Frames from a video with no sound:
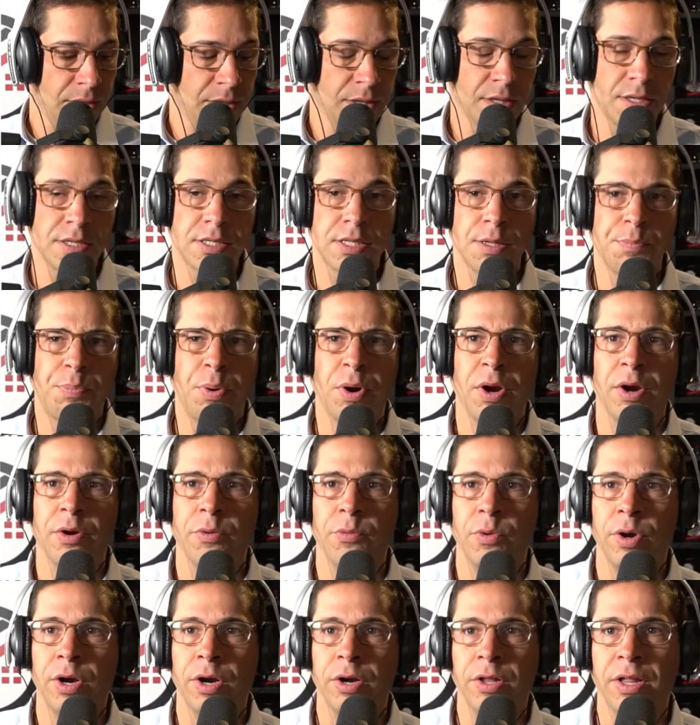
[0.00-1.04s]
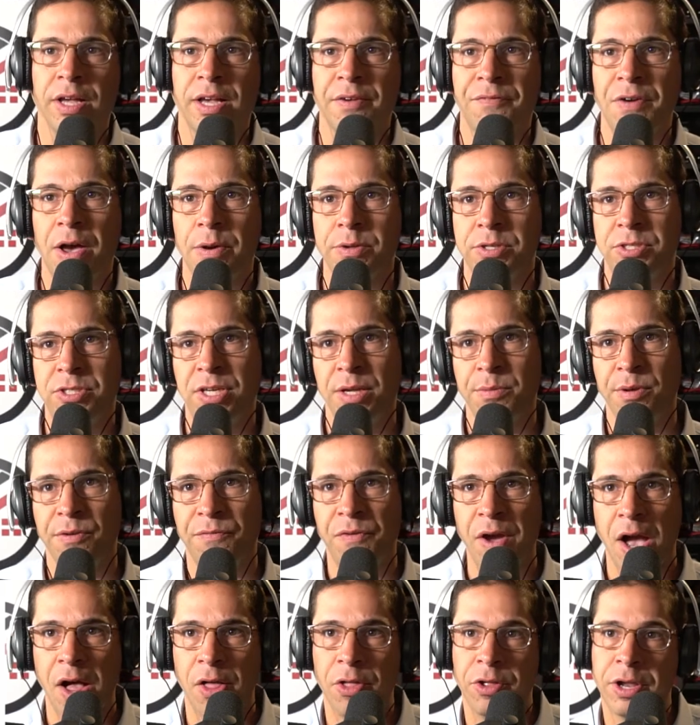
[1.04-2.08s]
This is the part where, like, if I was Jimmy
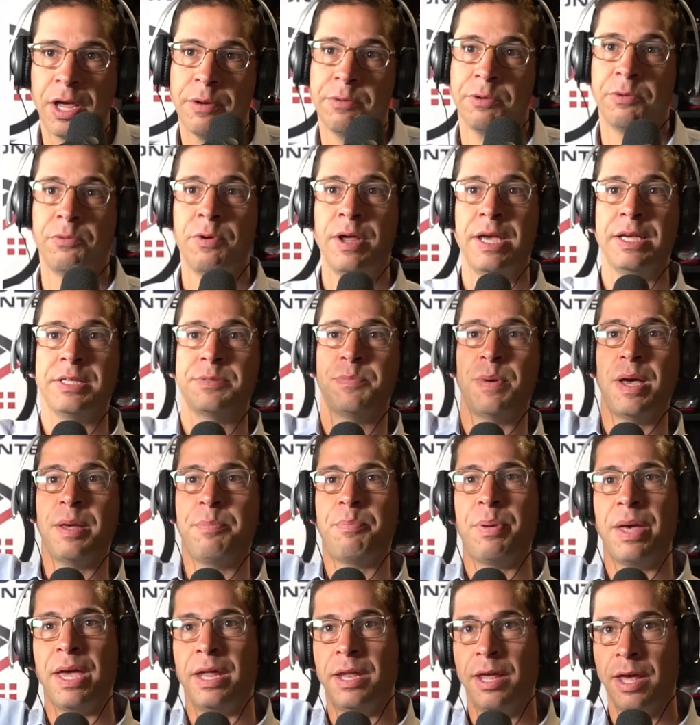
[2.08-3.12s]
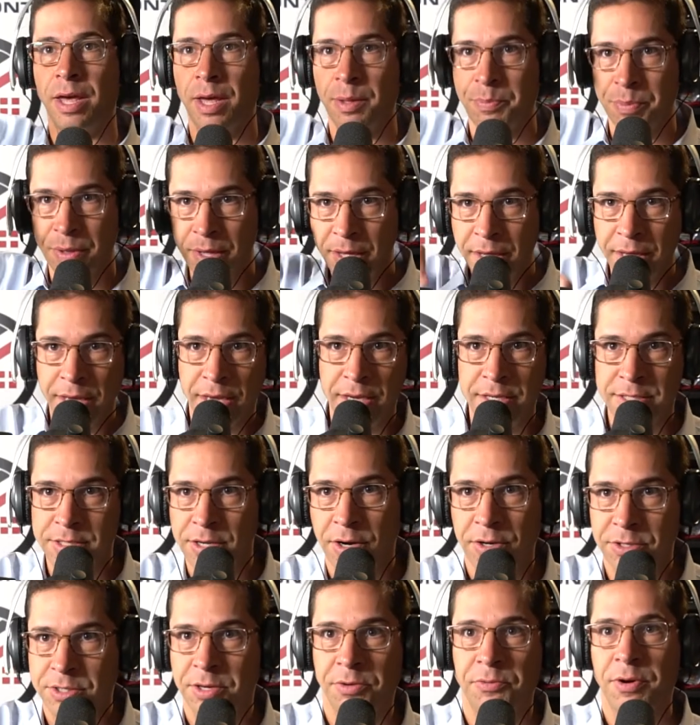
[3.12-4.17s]
Fallon, I would raise my pen up and right.
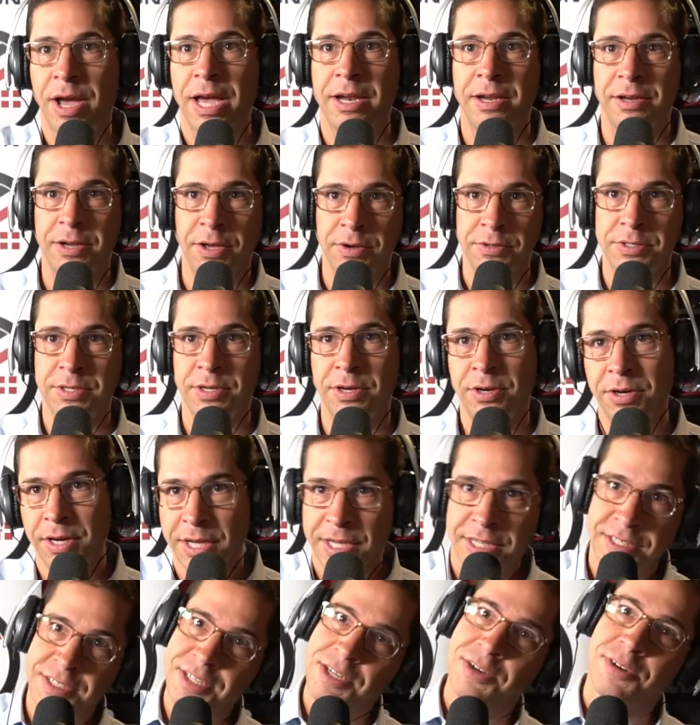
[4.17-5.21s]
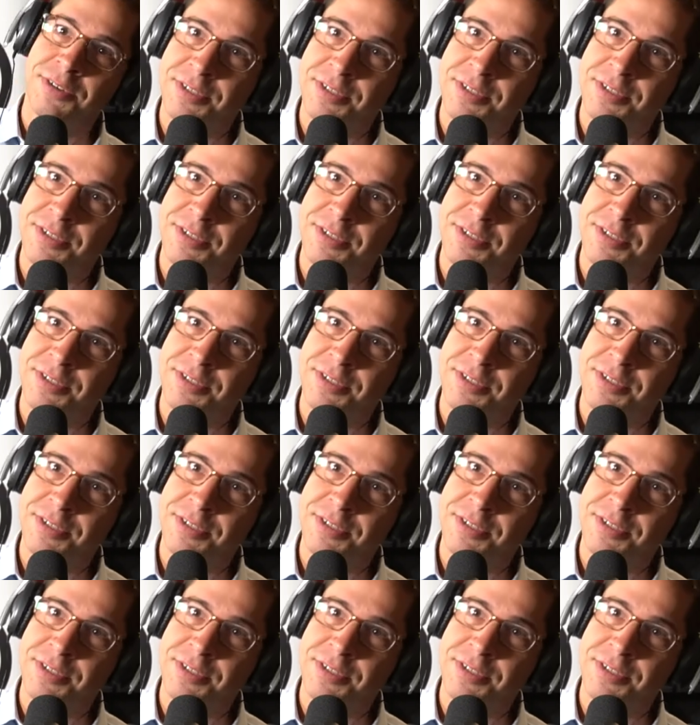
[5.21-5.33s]
start to write a note to her Dear